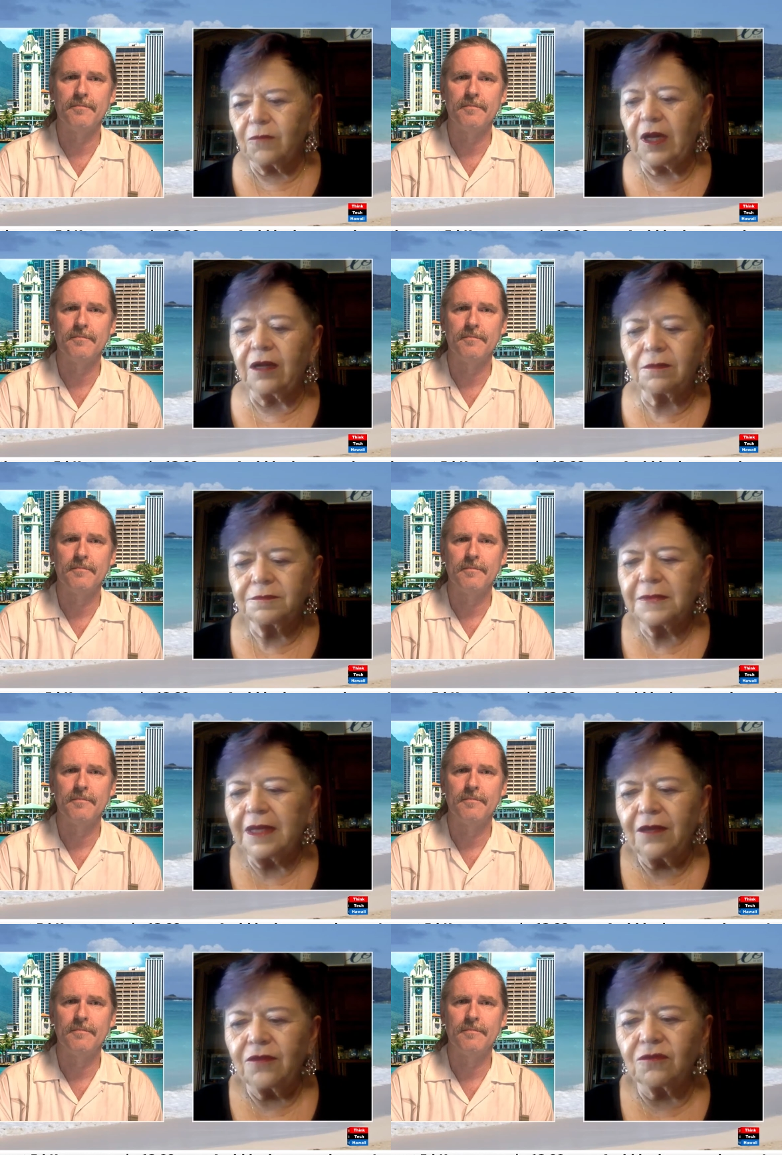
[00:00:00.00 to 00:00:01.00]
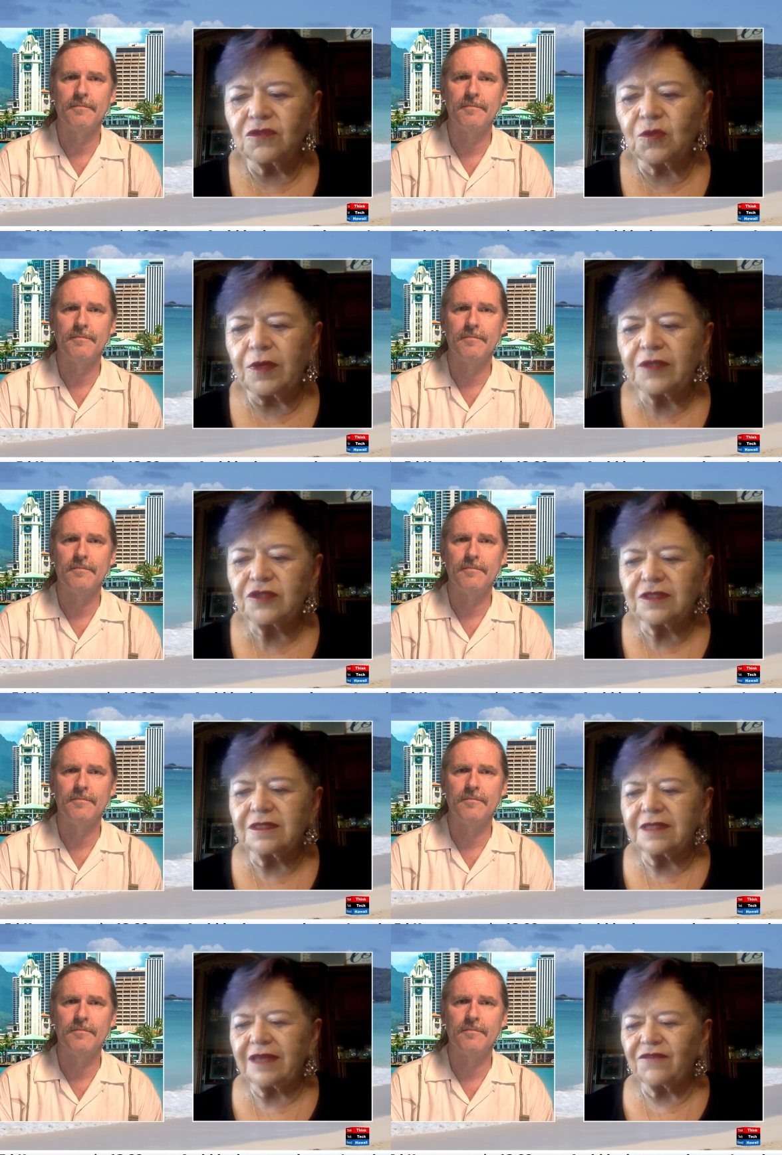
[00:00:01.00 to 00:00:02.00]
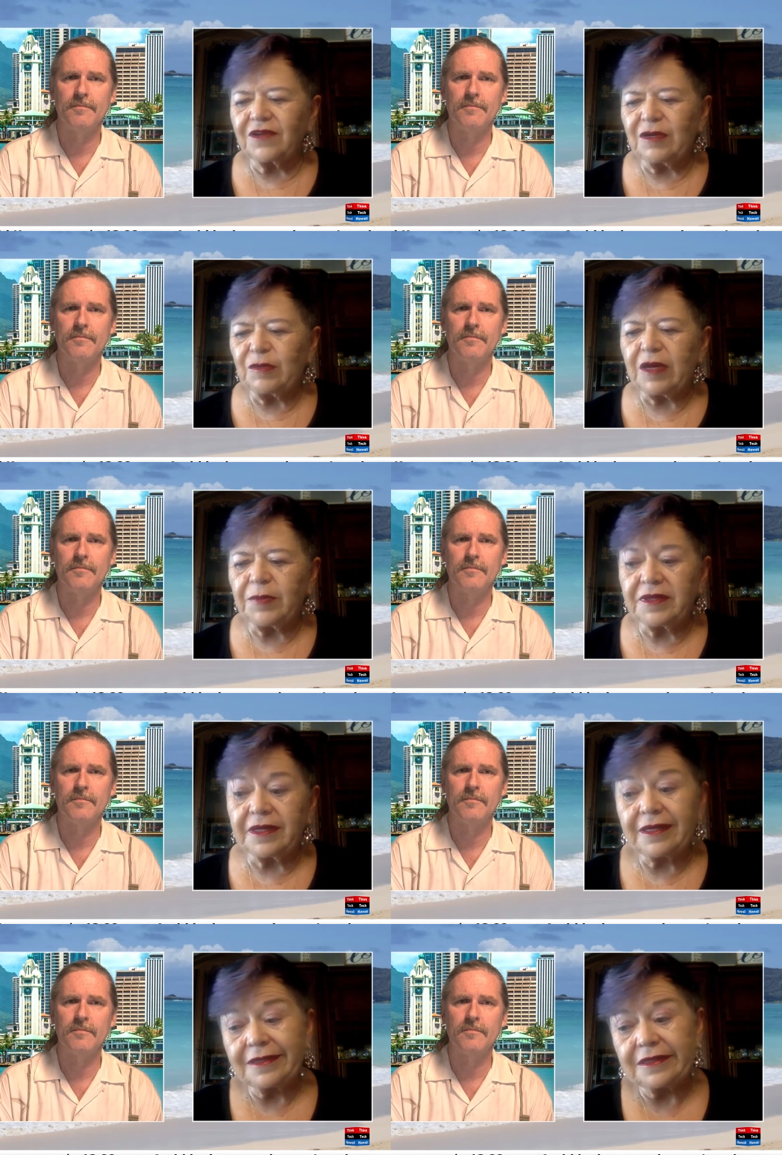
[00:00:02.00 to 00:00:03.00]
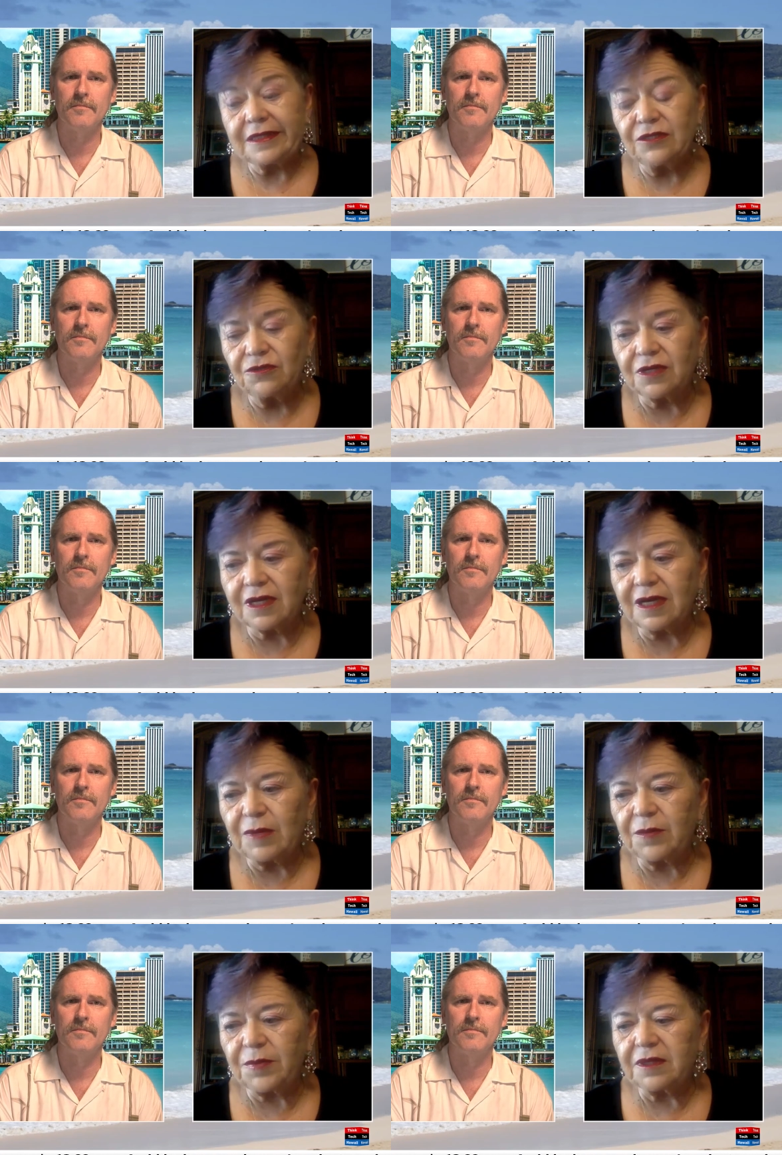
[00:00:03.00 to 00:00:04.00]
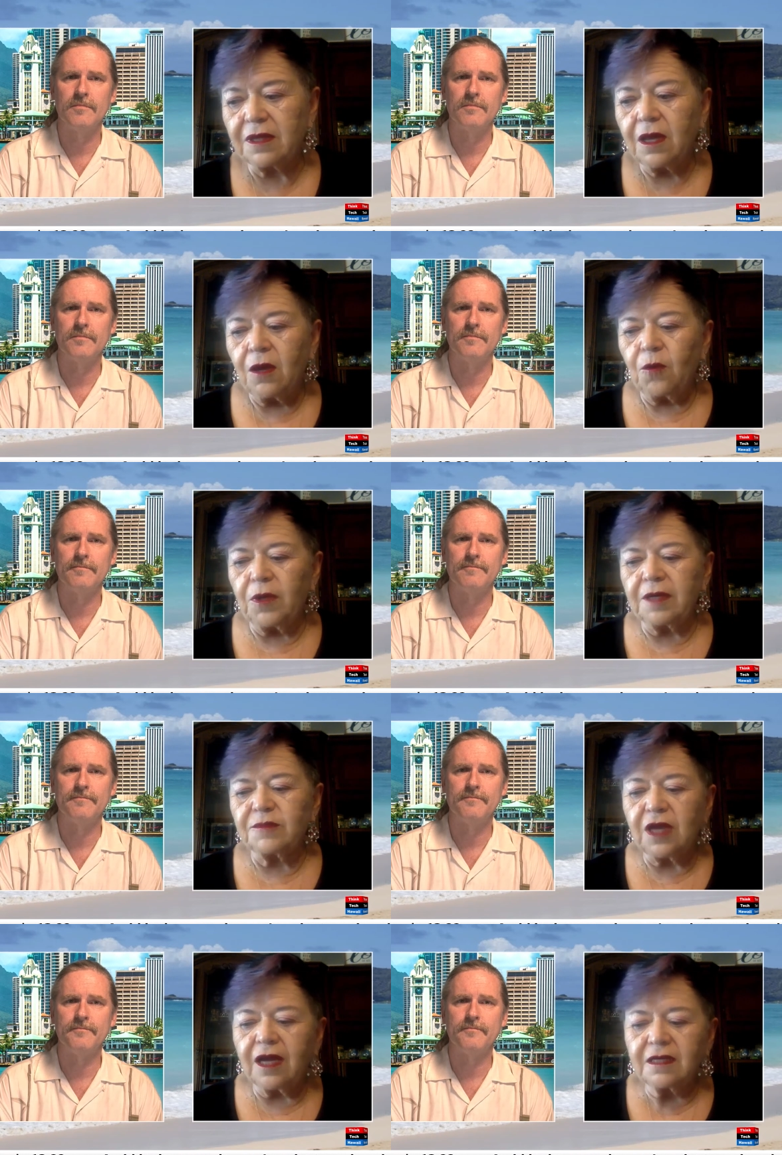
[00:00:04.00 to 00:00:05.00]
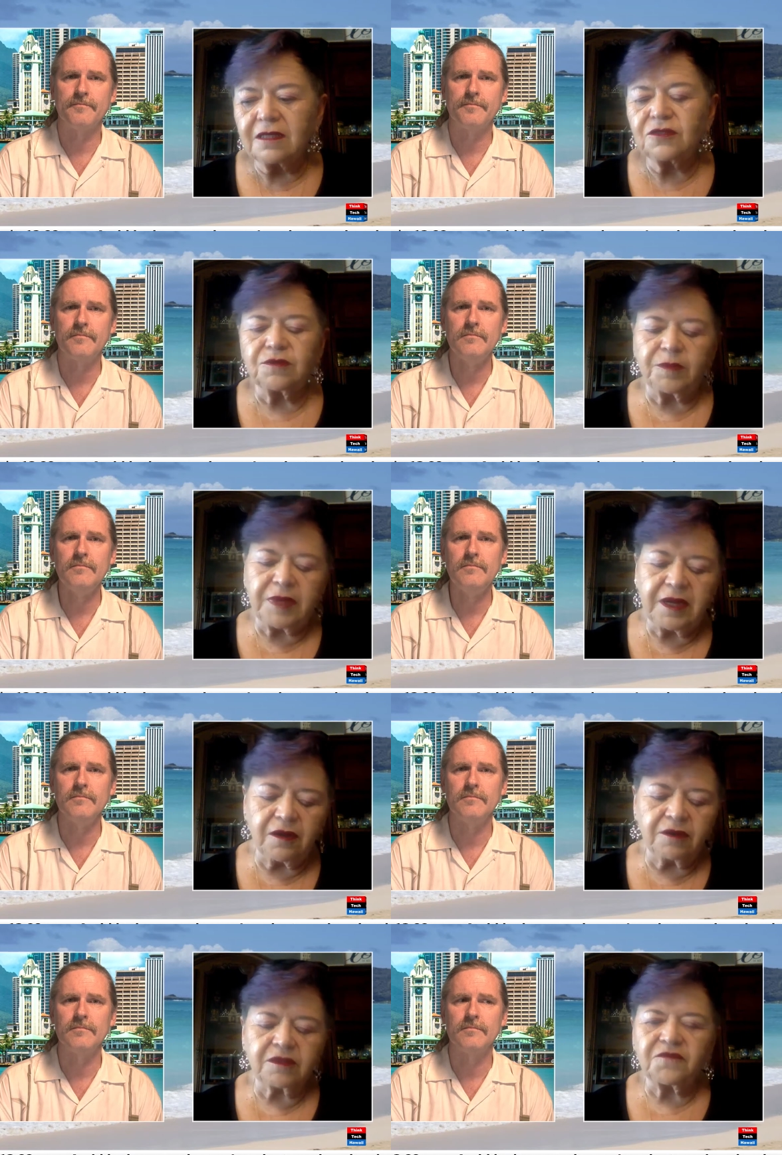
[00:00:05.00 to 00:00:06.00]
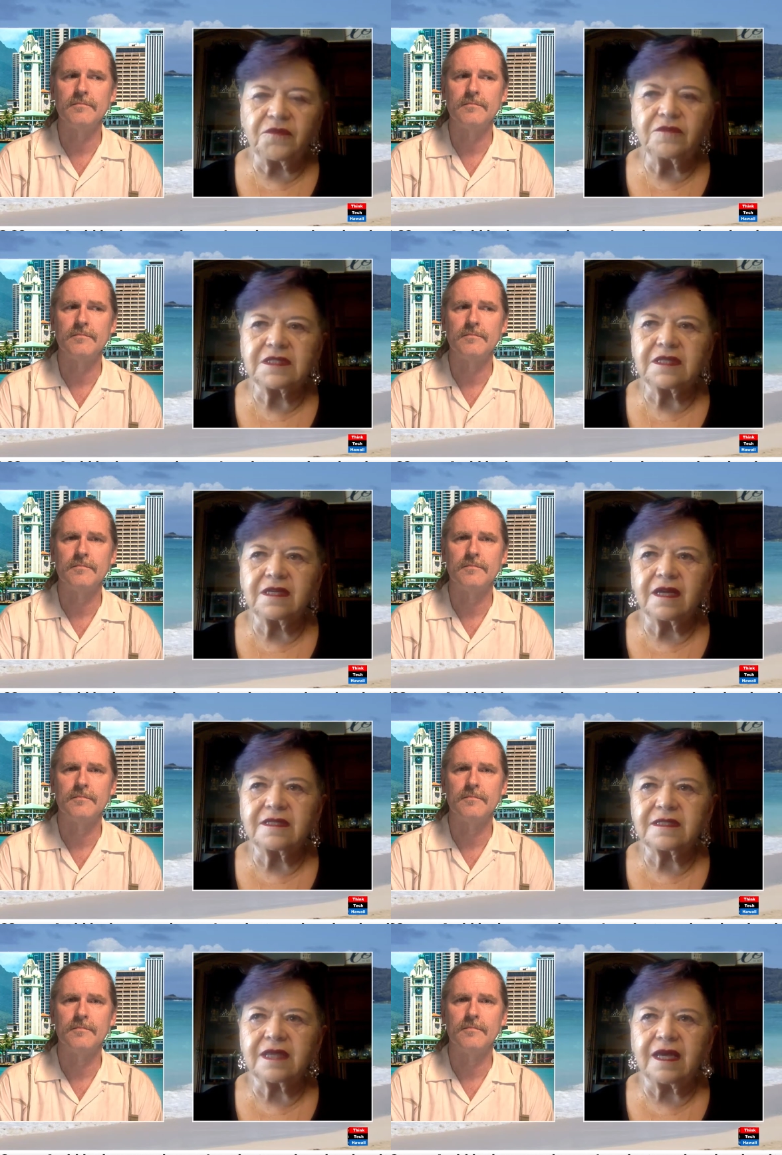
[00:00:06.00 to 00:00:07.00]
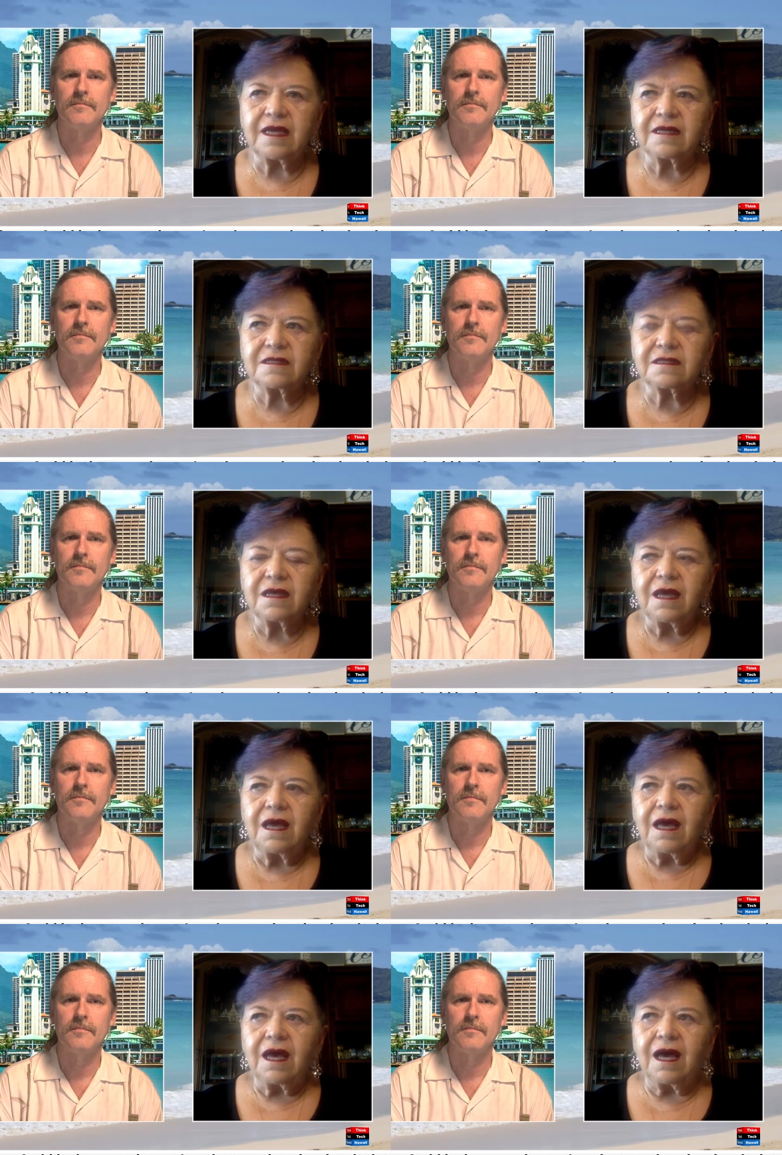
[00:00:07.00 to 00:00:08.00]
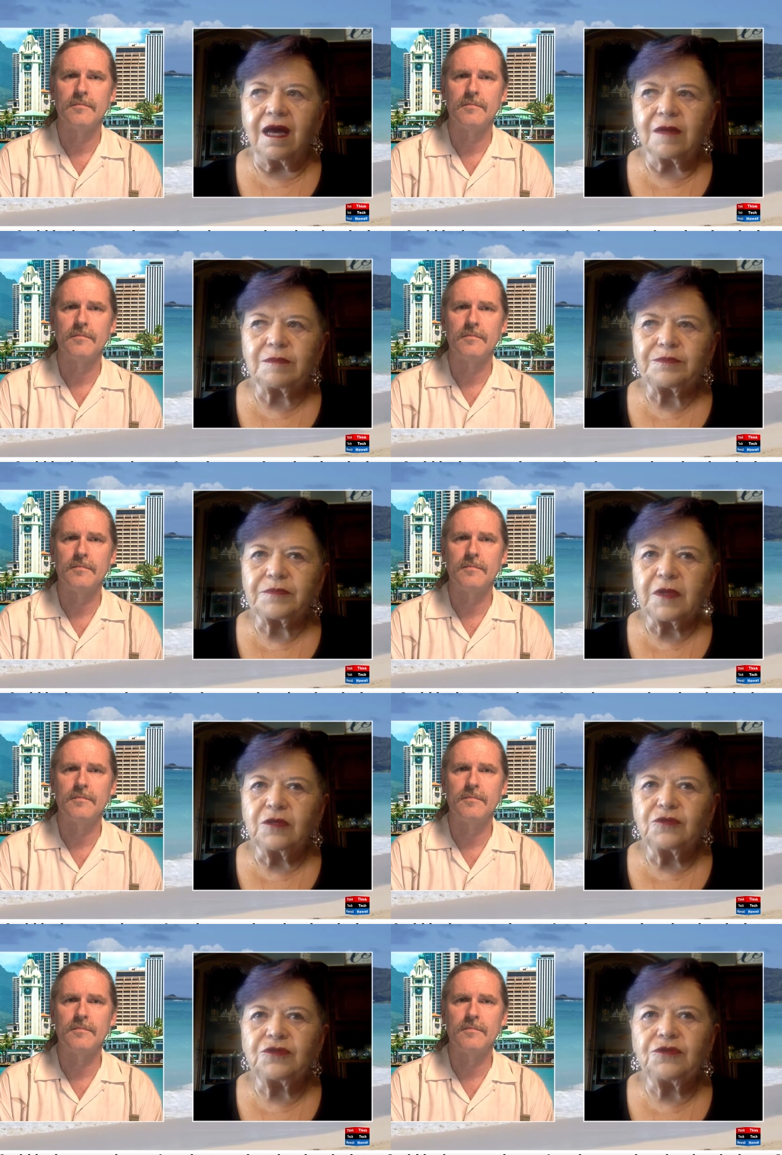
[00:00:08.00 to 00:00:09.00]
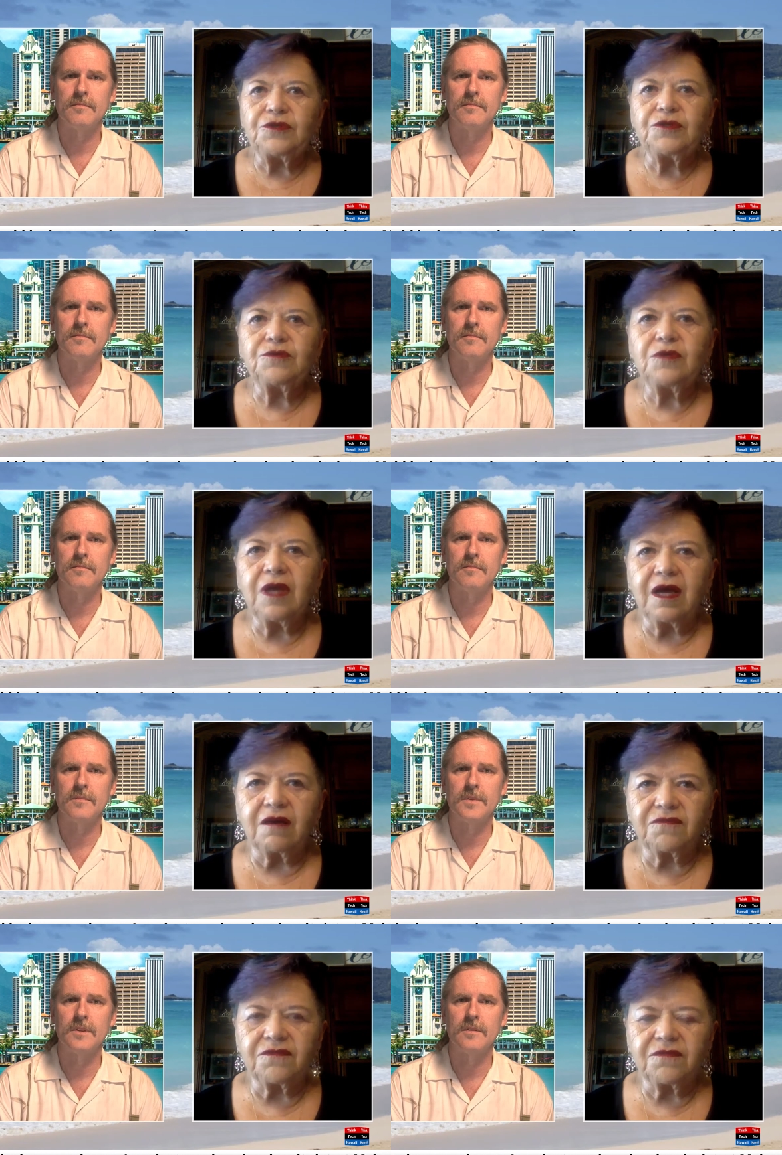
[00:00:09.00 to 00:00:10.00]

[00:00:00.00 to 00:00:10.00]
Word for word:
Speaker 1: Well, those questions have come up, and they continue to come up. And when I'm talking to a parent, the first thing I say is, um, do you love?